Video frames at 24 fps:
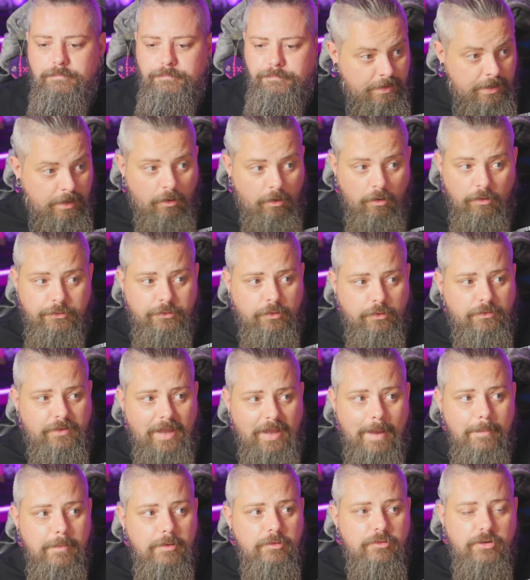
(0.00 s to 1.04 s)
They are also
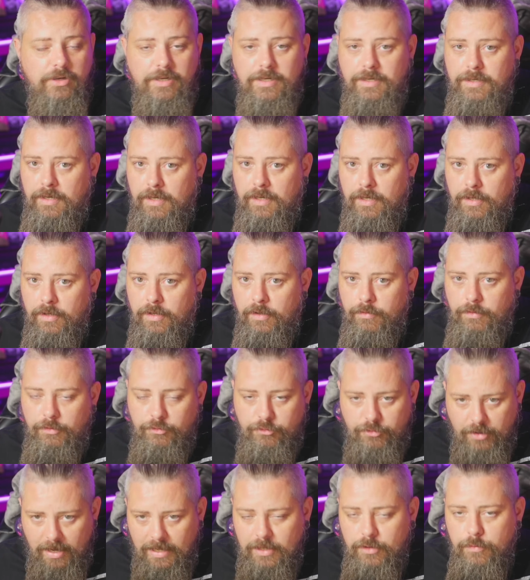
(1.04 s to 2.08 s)
damaging the
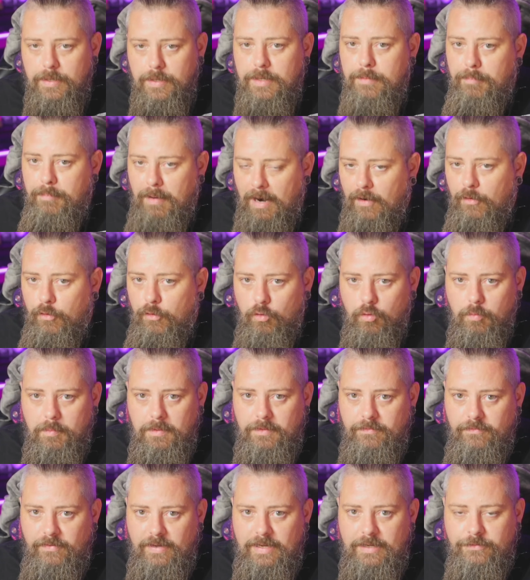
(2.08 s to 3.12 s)
genuine
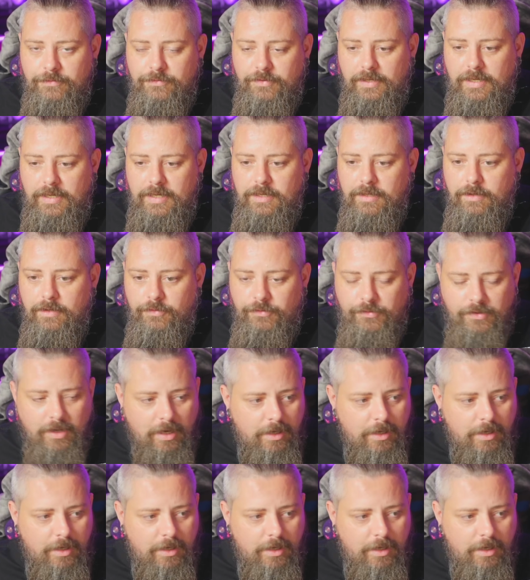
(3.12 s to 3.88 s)
paranormal investigators,